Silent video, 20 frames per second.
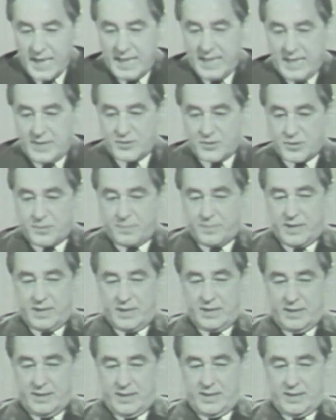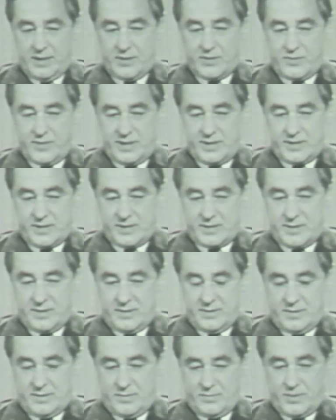entropy increased
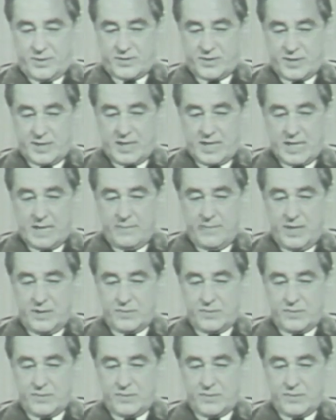with time,